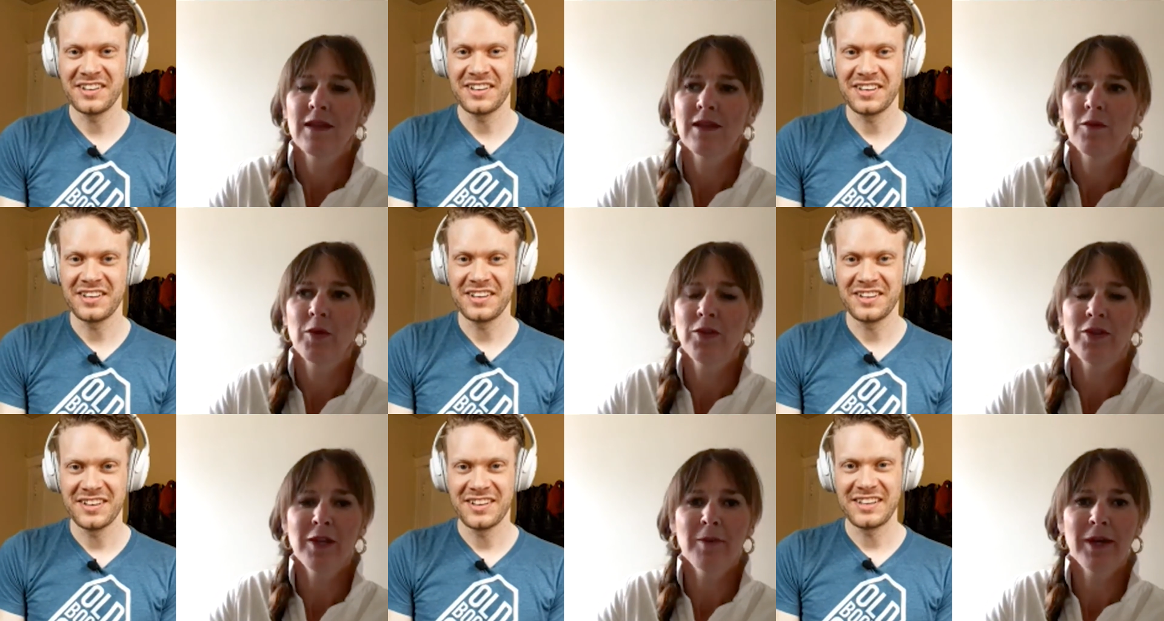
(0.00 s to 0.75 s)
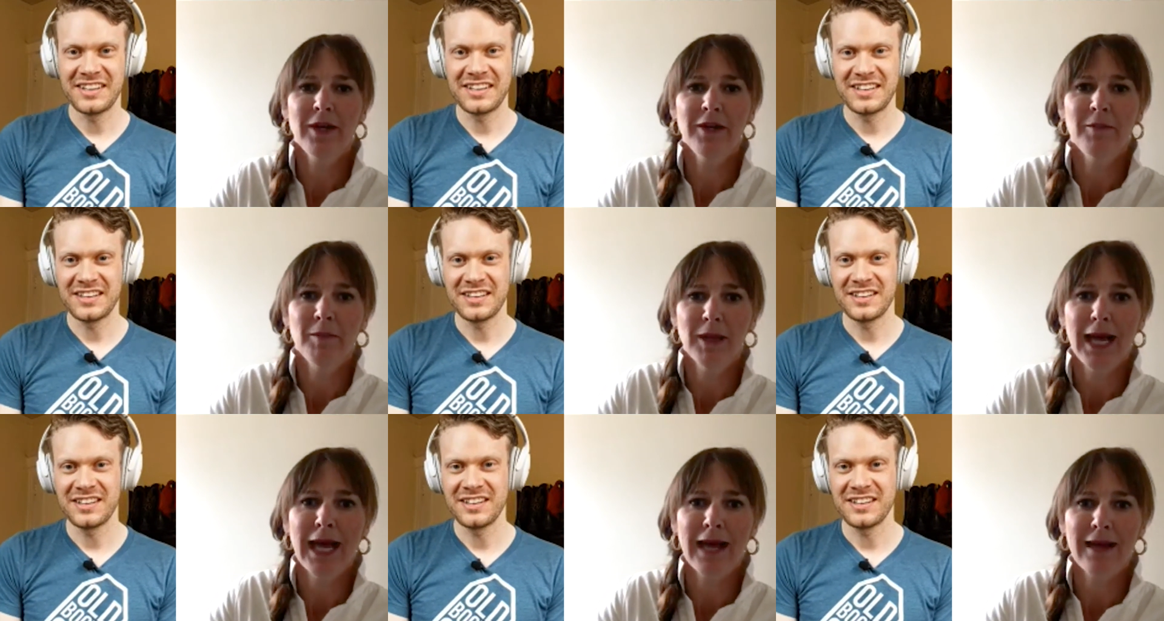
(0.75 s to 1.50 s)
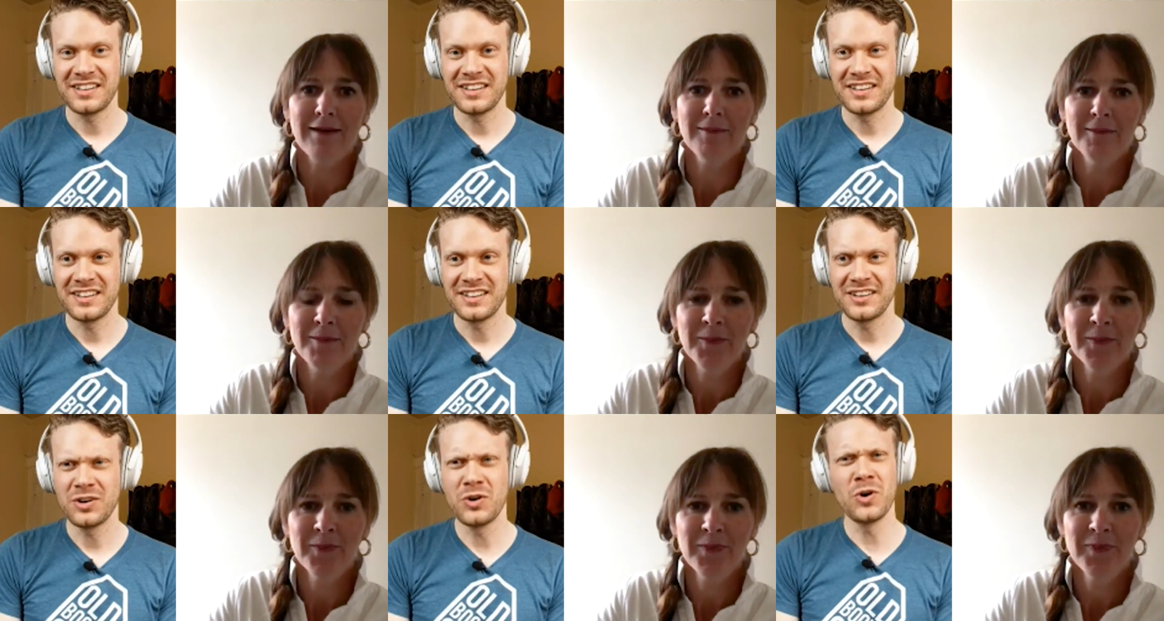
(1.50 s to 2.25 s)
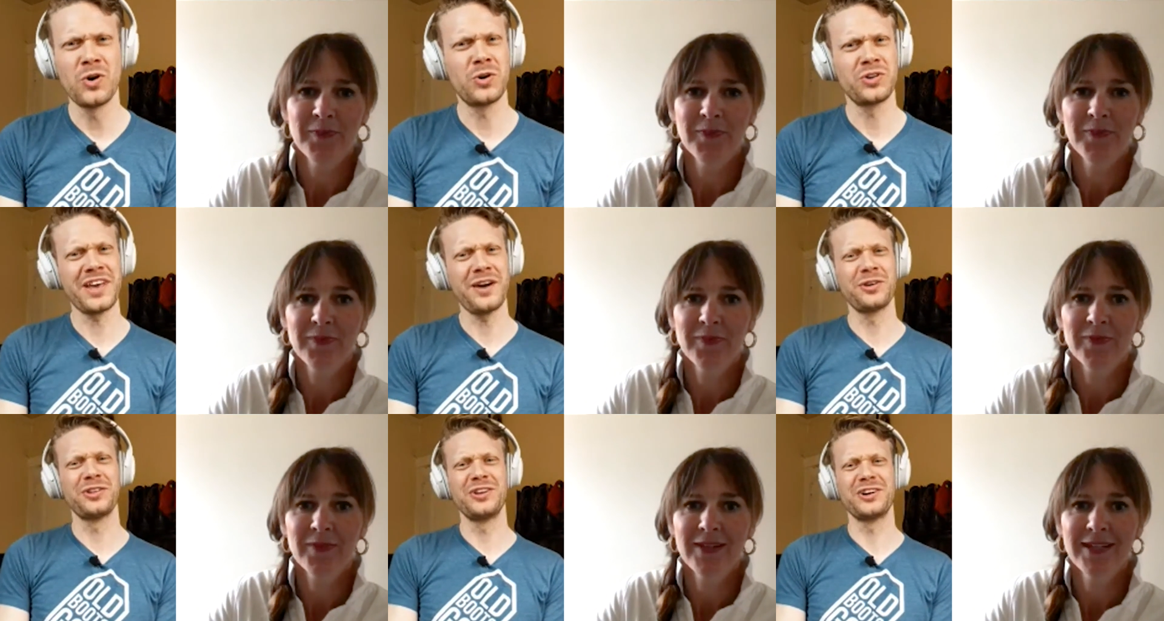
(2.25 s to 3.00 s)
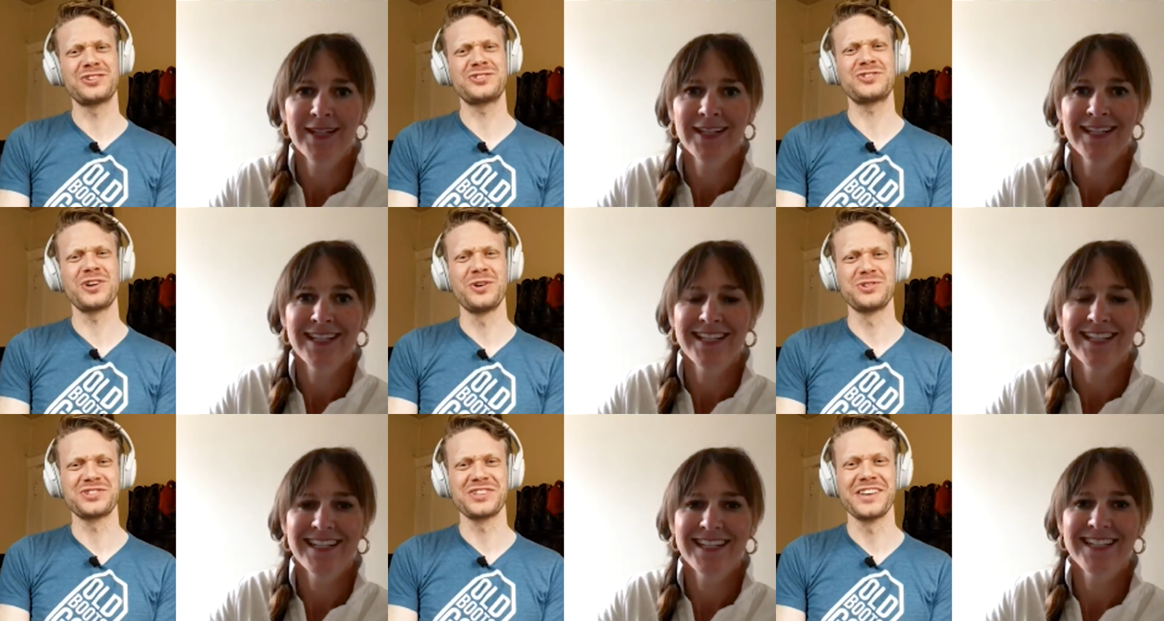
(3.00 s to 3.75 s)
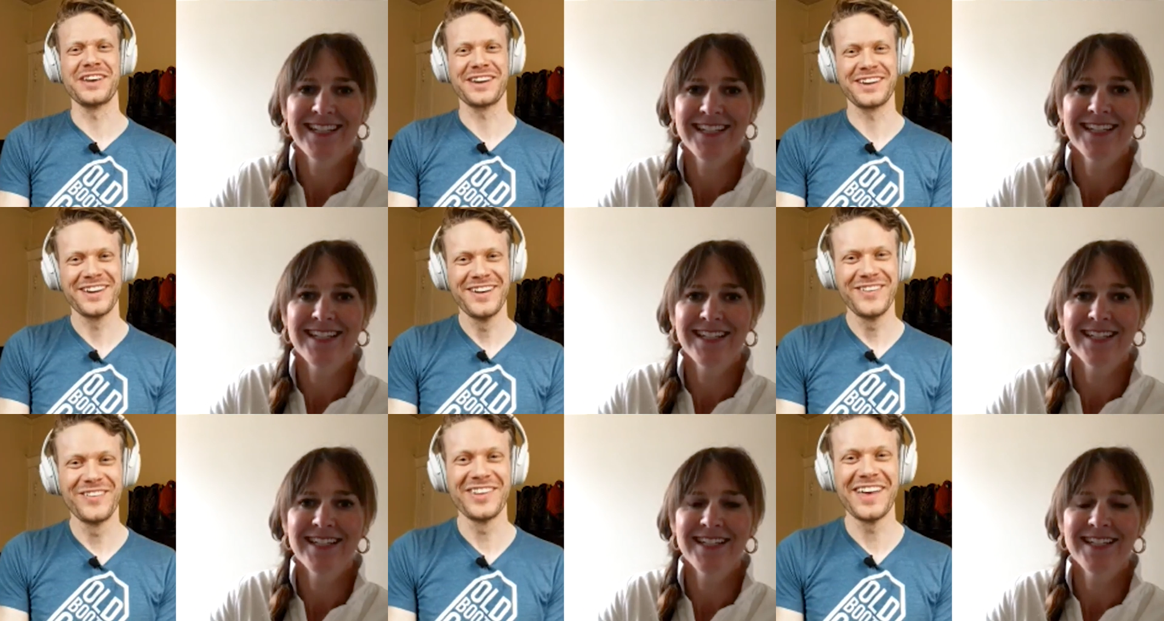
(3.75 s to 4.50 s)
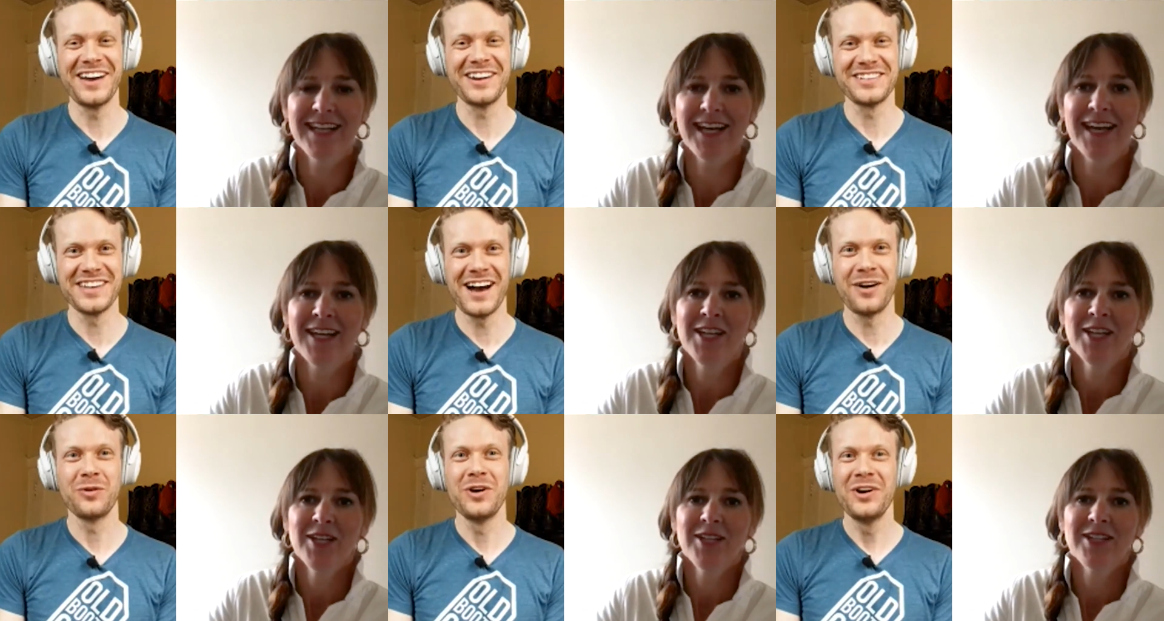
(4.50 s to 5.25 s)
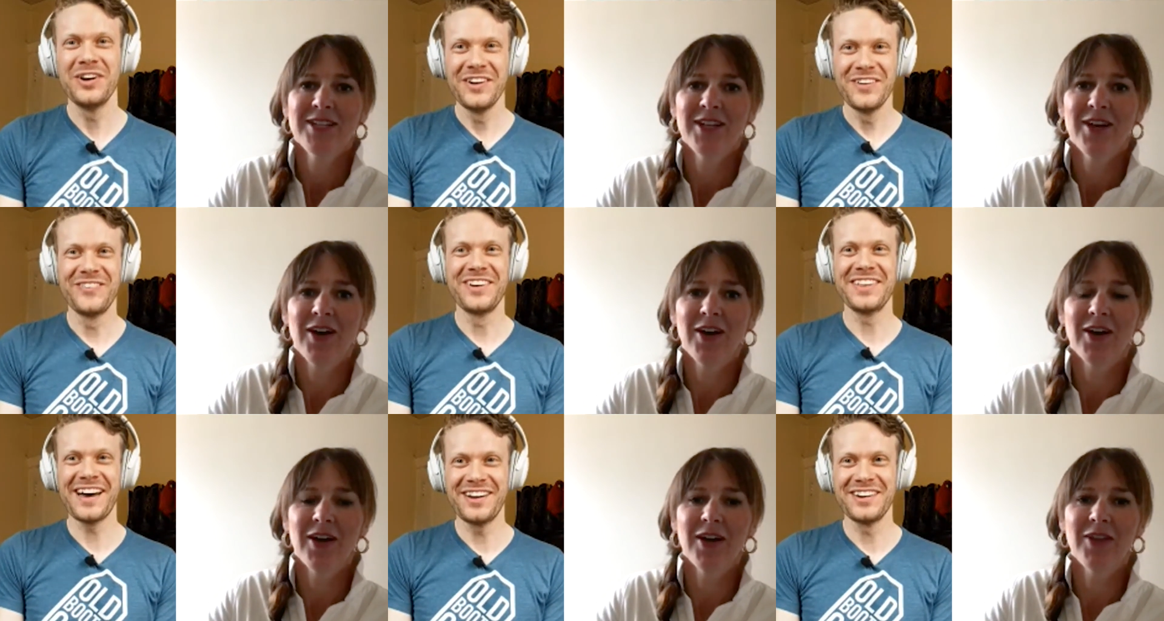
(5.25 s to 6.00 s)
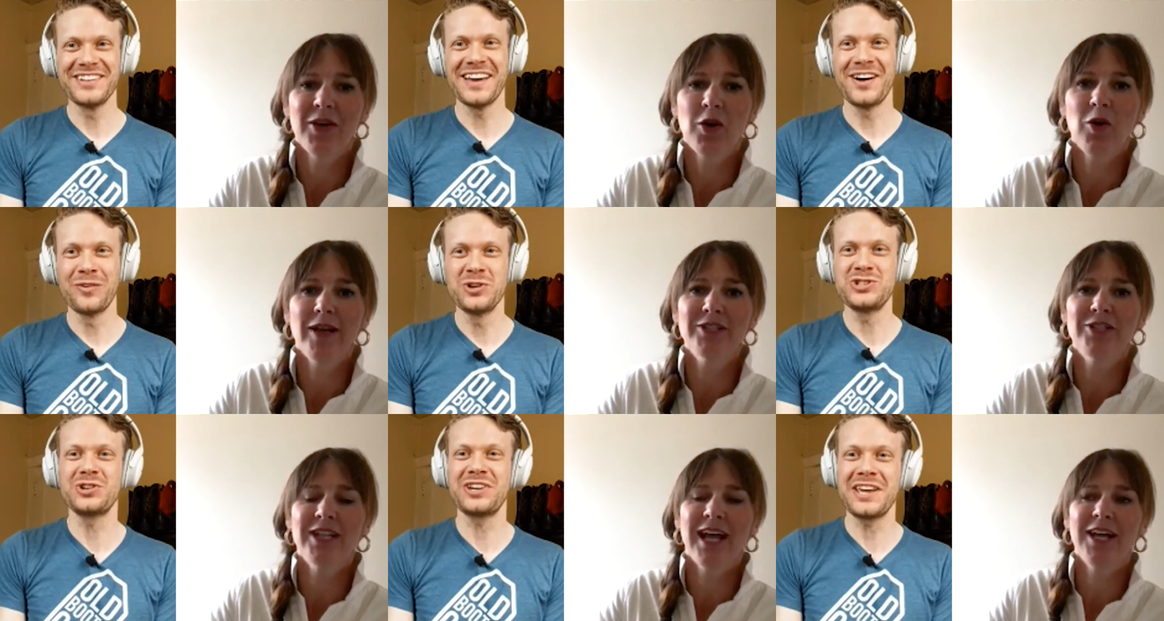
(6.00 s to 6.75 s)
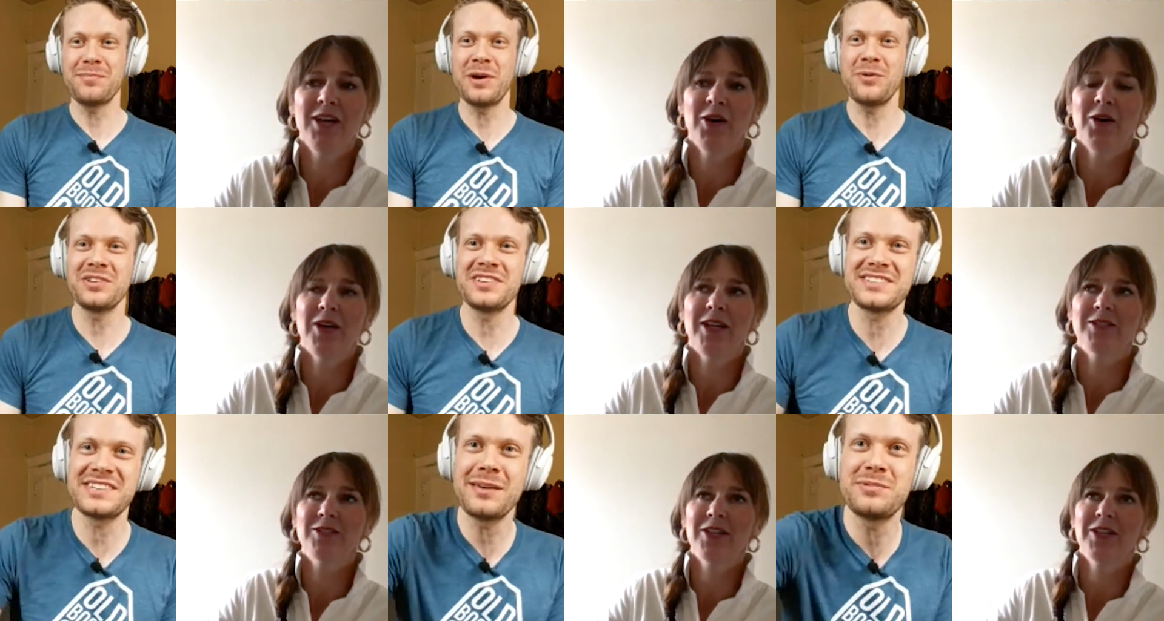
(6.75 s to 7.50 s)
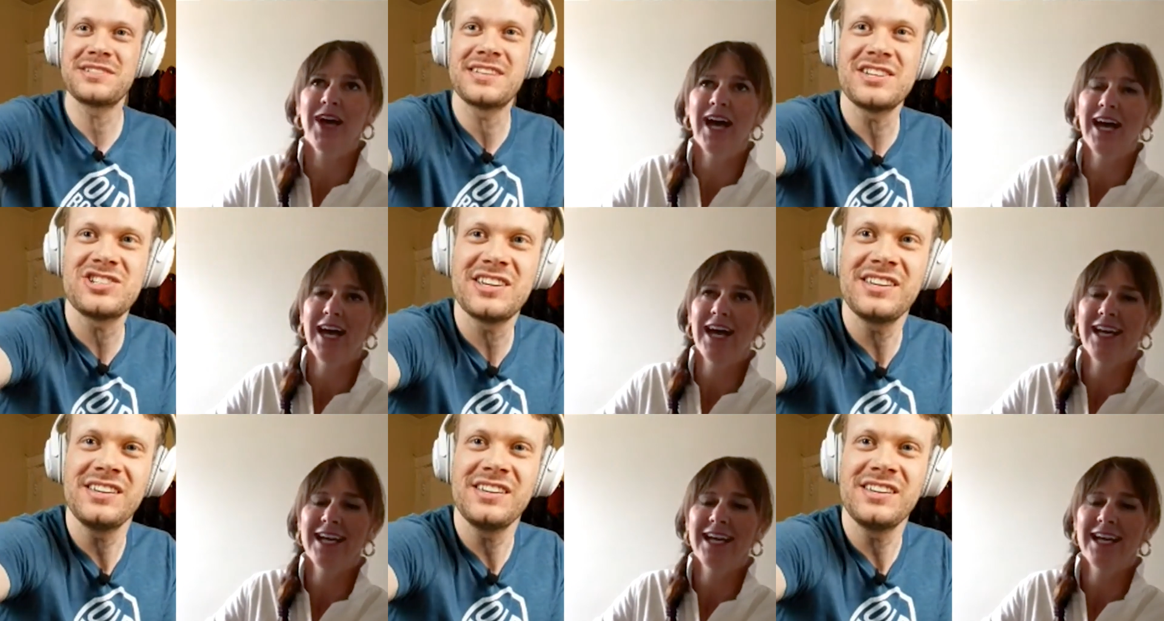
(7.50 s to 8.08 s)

Speaker 1: what do you think about it in black?
Speaker 2: Oh, that would look so slick, without a doubt. Without a doubt. Would you keep it with the same stitching